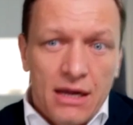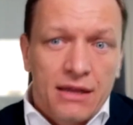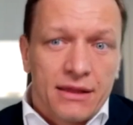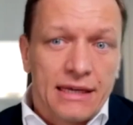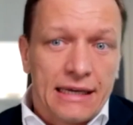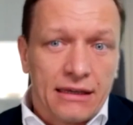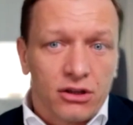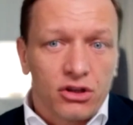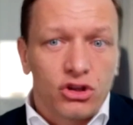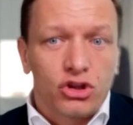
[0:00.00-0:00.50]

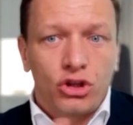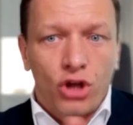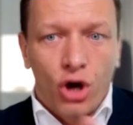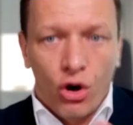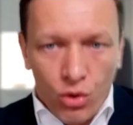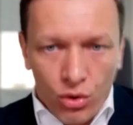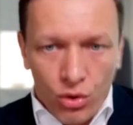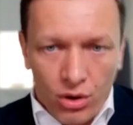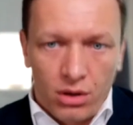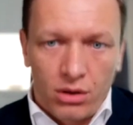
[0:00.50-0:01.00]
the
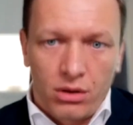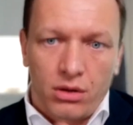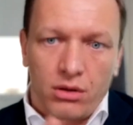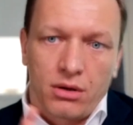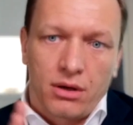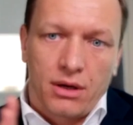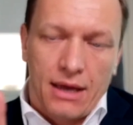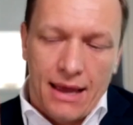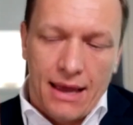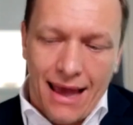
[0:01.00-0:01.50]

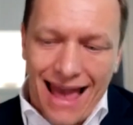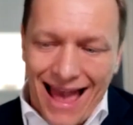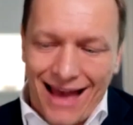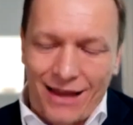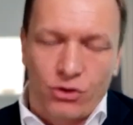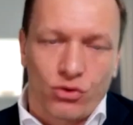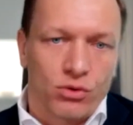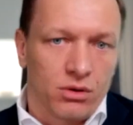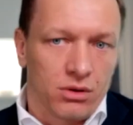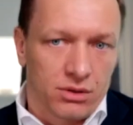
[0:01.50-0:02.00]
total
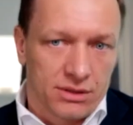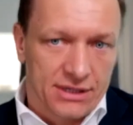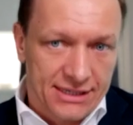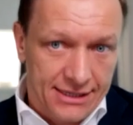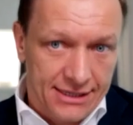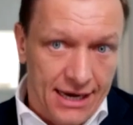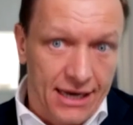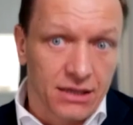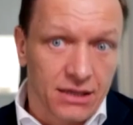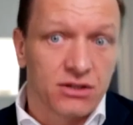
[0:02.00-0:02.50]
annual
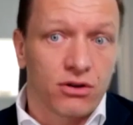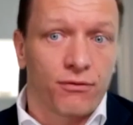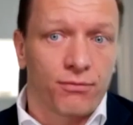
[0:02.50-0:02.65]
sales